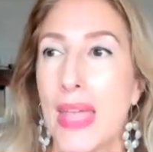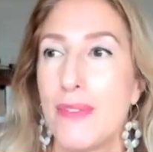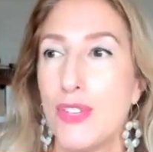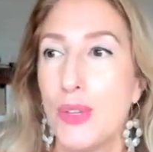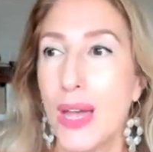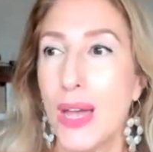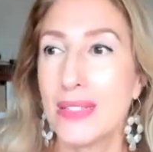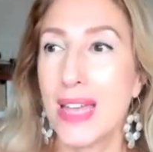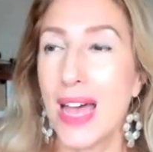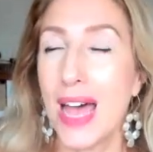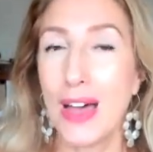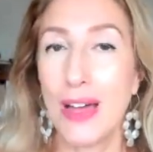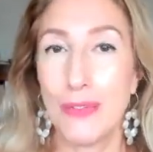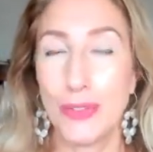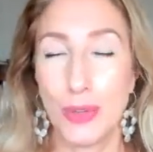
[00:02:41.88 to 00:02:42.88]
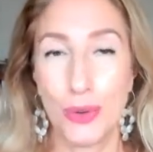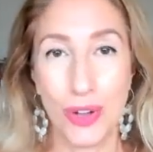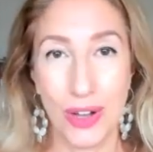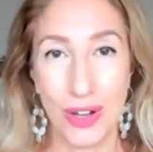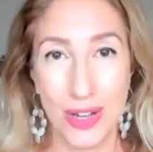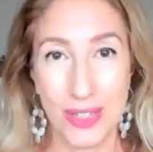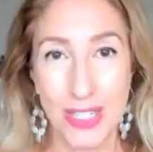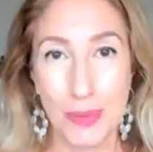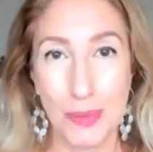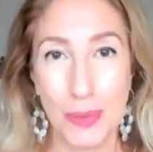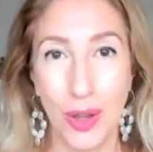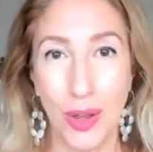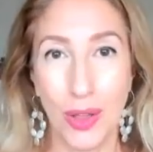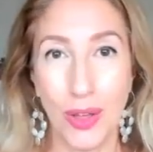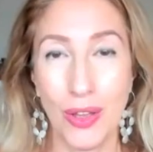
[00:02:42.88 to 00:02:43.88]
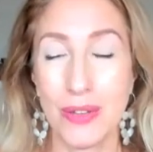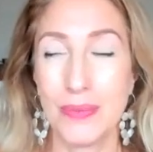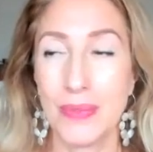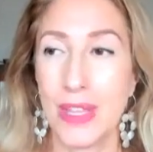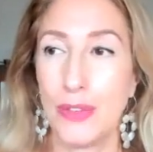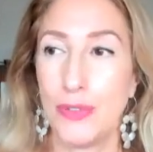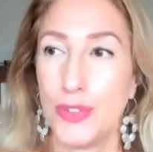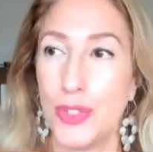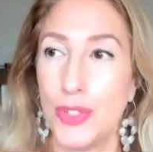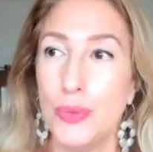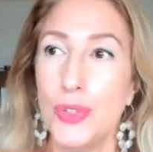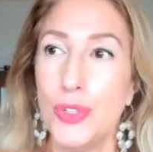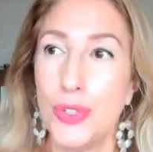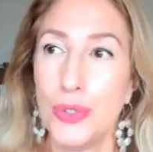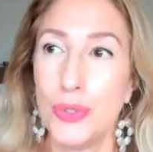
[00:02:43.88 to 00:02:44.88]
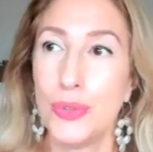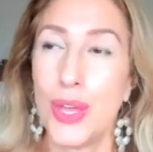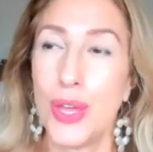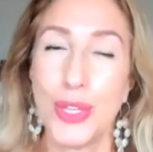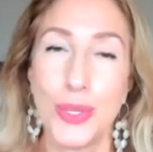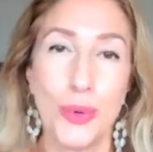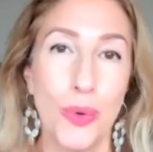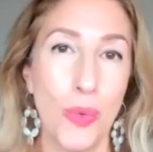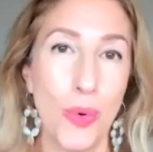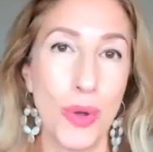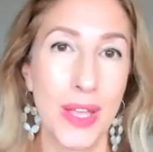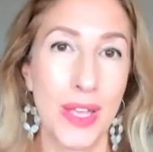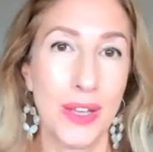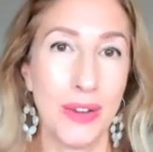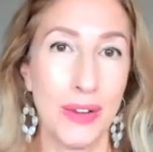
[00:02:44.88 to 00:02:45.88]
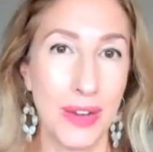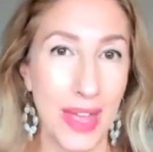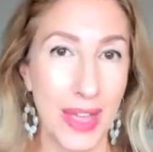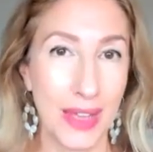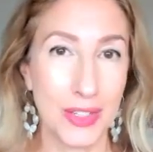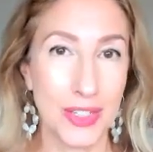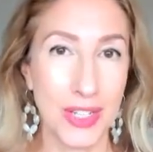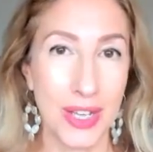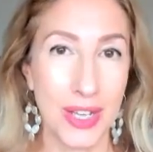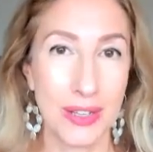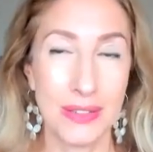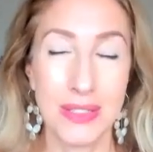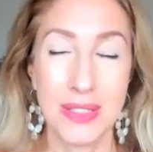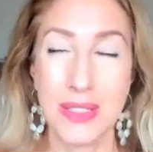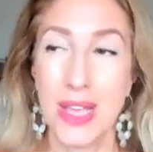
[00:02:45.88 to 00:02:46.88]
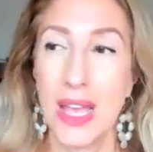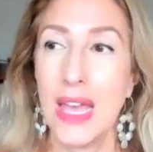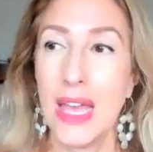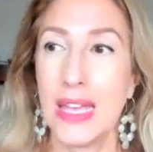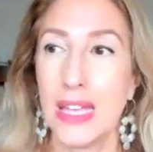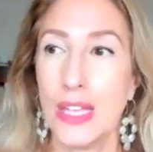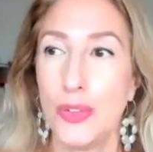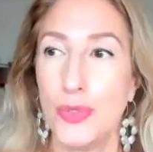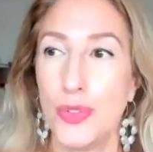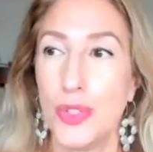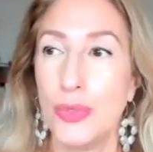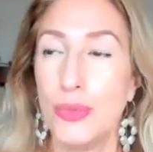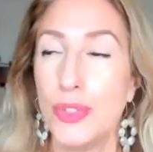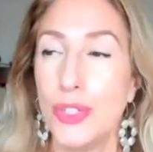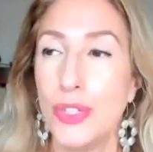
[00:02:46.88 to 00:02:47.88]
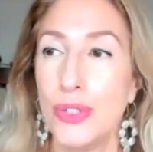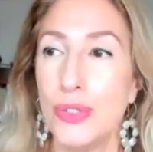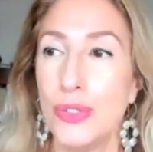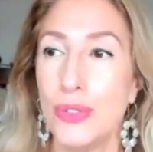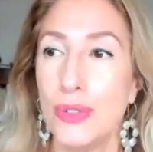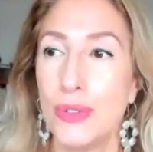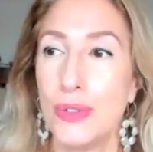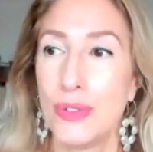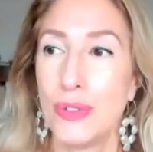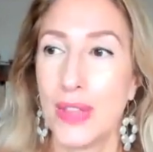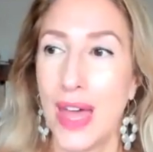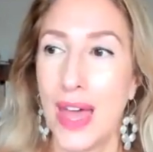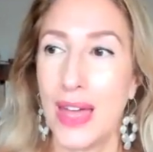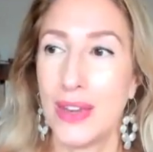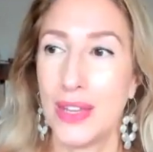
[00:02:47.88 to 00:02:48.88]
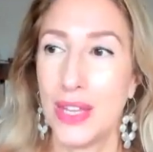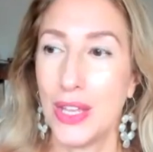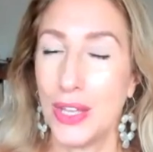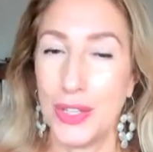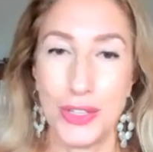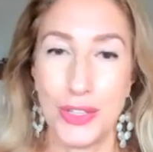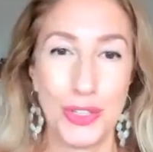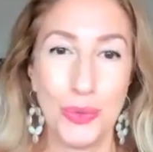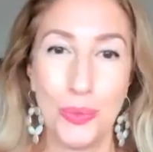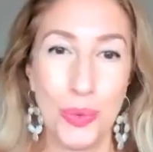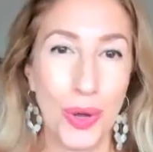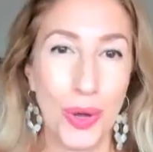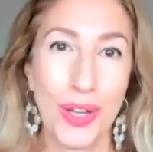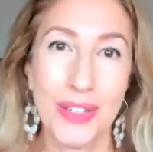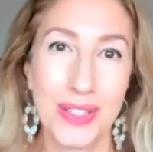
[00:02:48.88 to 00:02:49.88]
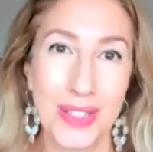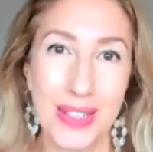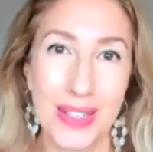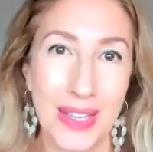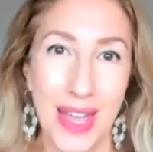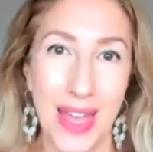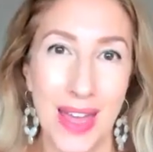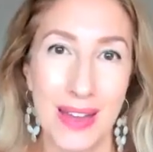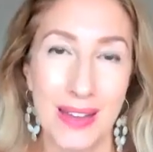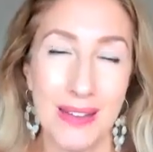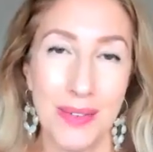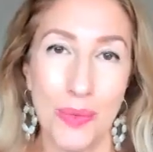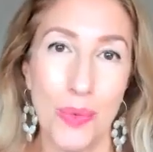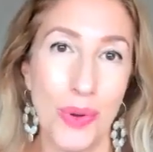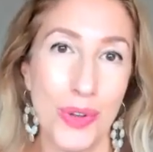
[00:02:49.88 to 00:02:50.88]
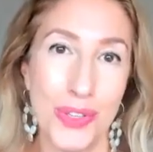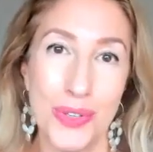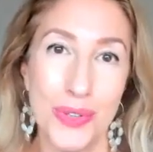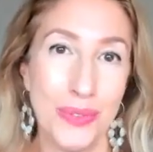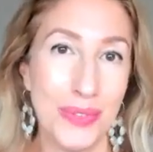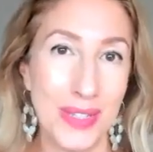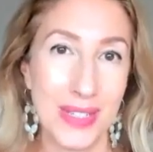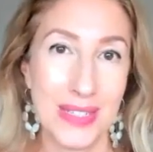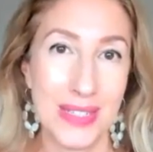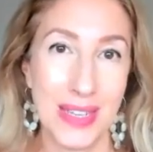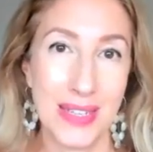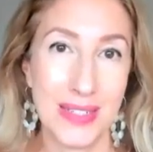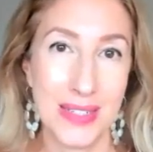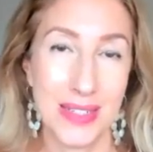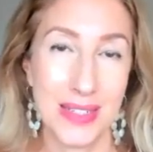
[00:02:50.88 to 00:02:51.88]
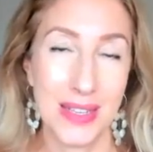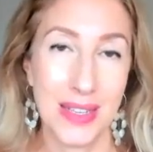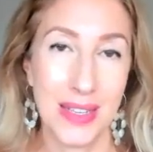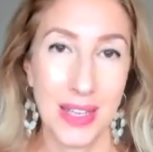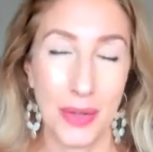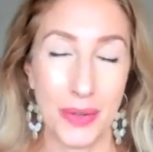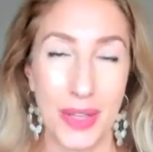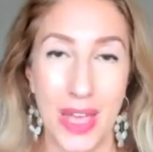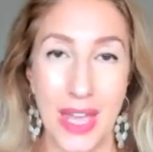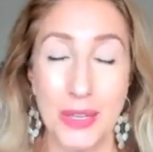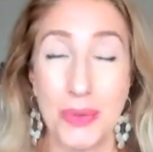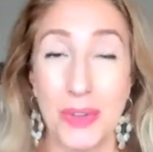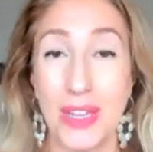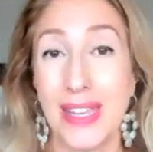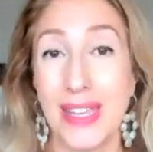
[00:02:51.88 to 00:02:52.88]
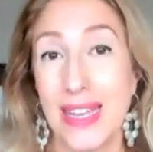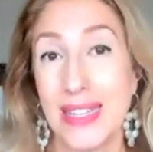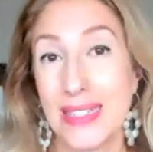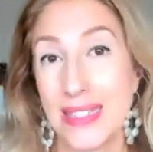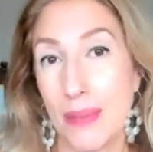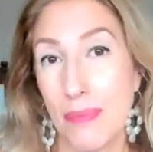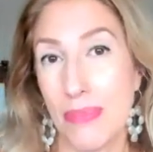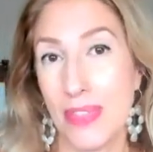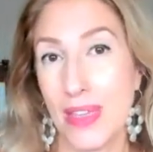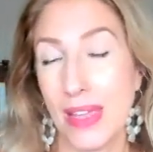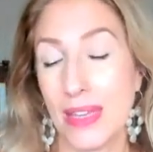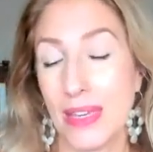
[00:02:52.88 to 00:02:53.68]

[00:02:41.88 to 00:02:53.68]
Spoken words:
If you had to have your guard up a lot, if you knew that you were walking on eggshells, if you knew that you weren't going to get what you needed, okay, you were going to get something.